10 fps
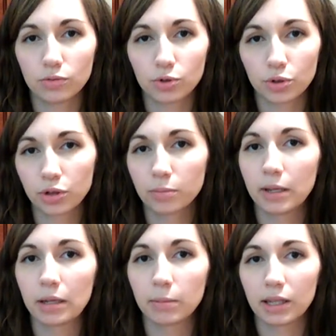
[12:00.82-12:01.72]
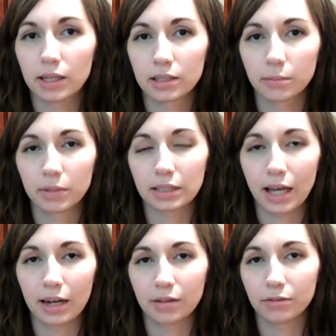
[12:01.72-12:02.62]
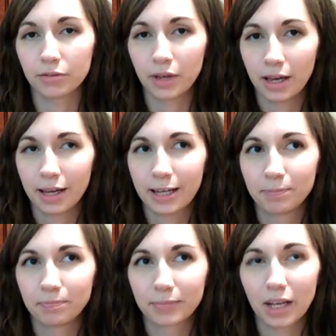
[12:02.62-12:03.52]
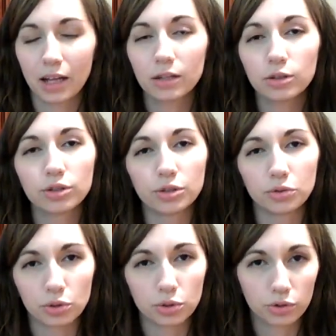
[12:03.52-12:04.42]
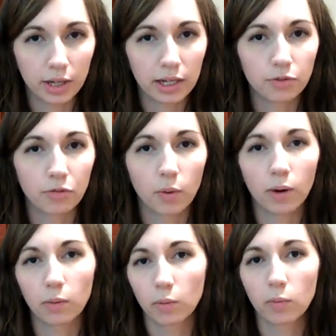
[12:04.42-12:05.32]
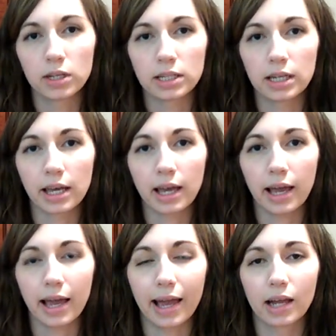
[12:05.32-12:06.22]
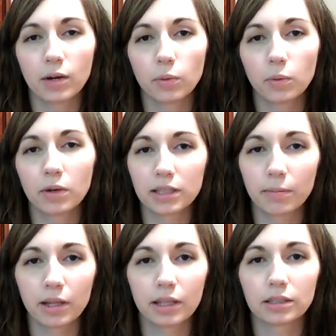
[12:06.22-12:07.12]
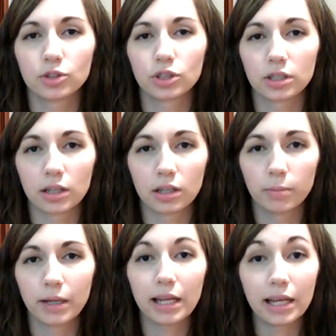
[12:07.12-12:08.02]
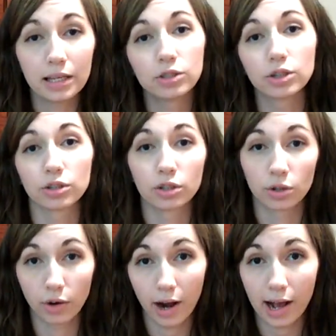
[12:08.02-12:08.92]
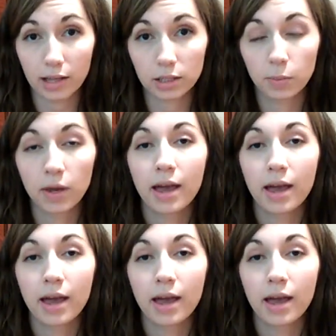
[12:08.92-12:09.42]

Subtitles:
true minimalism is kind of a little too strict for what we're wanting, and we want something that's just a little bit easier to grasp